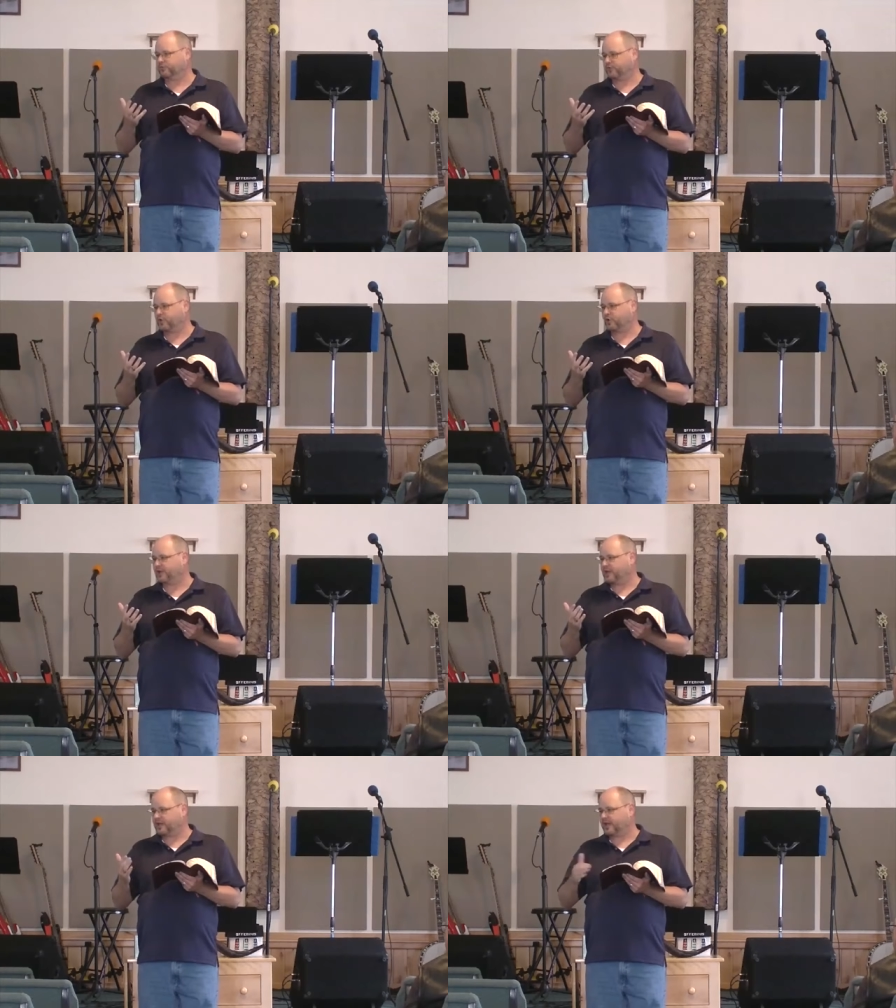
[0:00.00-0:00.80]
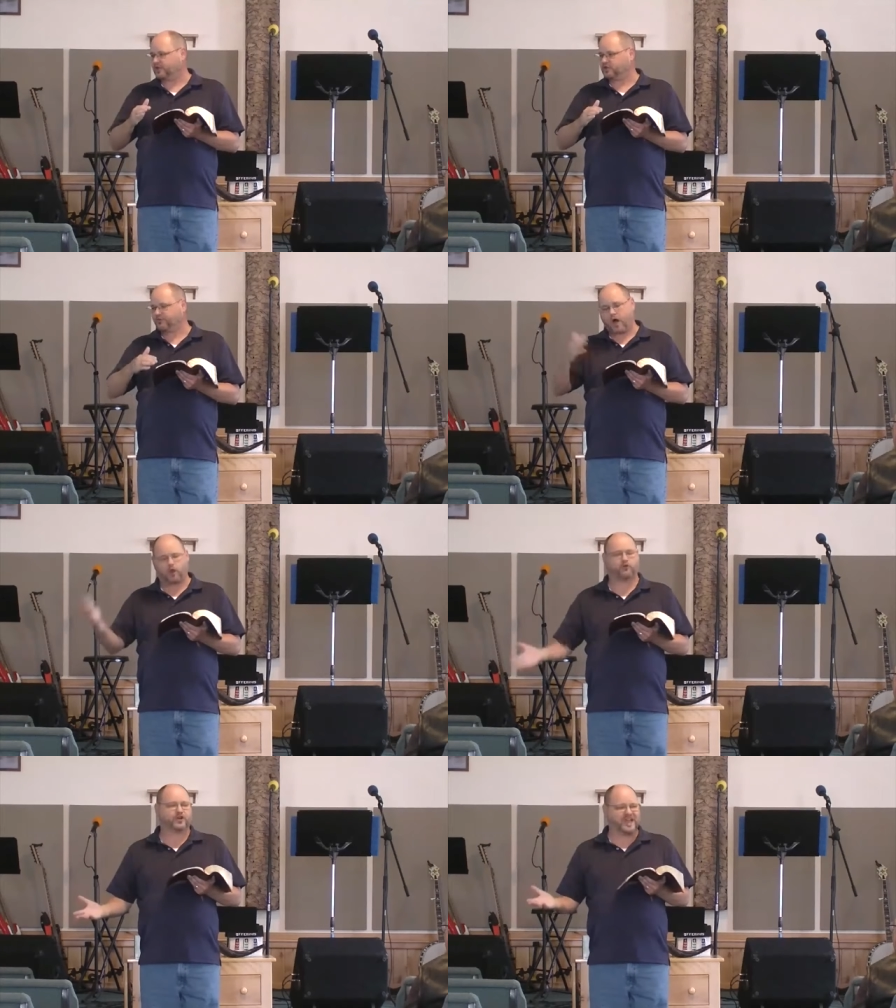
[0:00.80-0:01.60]
the fruit. They didn't just
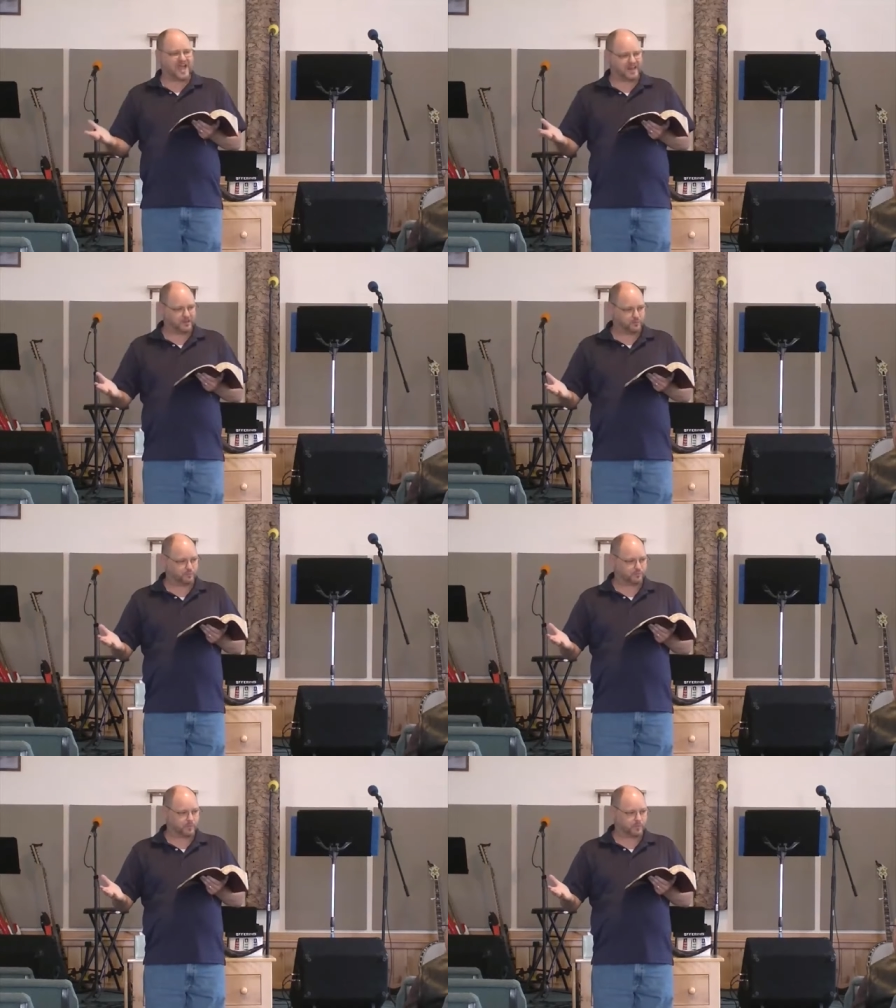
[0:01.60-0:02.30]
fall over dead.